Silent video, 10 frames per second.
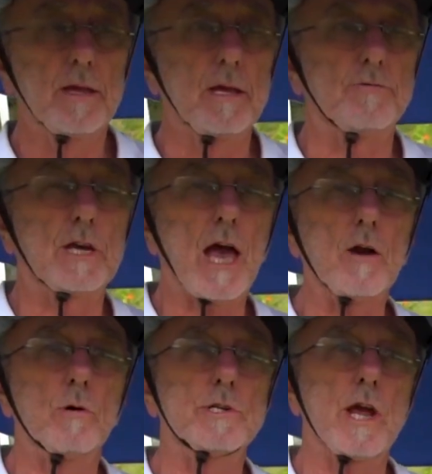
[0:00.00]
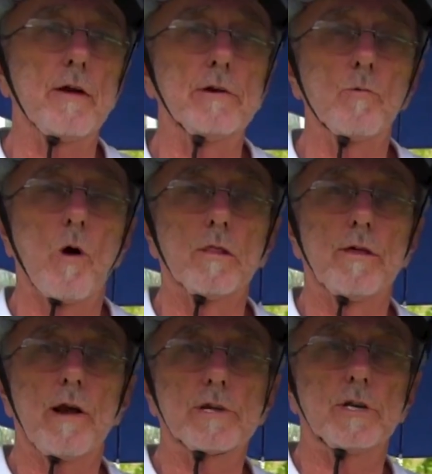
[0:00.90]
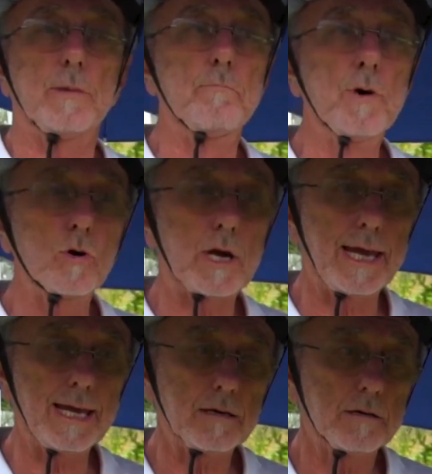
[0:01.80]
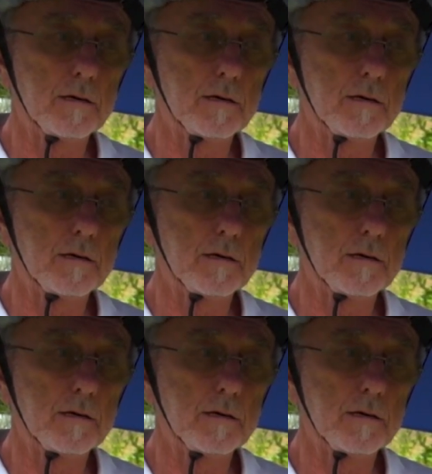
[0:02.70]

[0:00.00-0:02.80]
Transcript: If you go to a dairy while they're actually milking,